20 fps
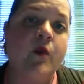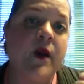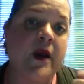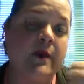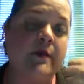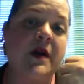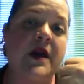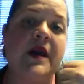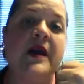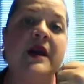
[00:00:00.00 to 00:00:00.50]

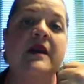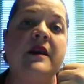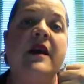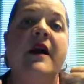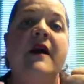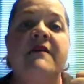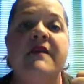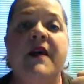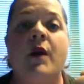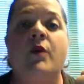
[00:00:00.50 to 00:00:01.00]
We mean
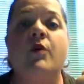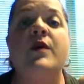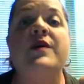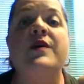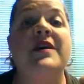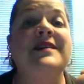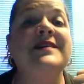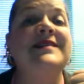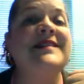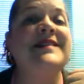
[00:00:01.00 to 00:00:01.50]
that
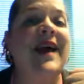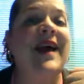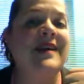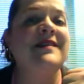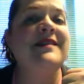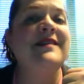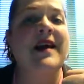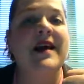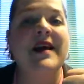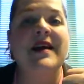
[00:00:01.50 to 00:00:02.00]
within
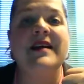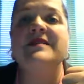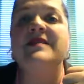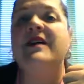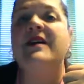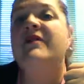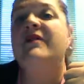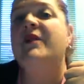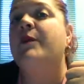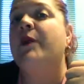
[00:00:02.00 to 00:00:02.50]
10 days
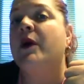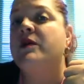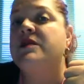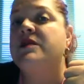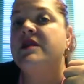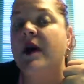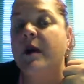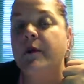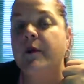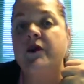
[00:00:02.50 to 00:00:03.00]
of a
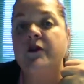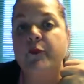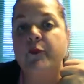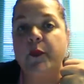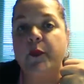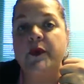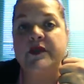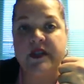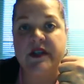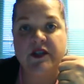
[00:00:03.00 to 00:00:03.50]
postoperative
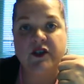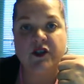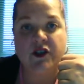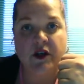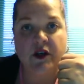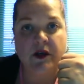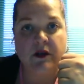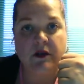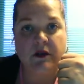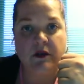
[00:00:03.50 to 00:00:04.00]

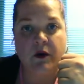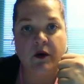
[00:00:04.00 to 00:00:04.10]
procedure,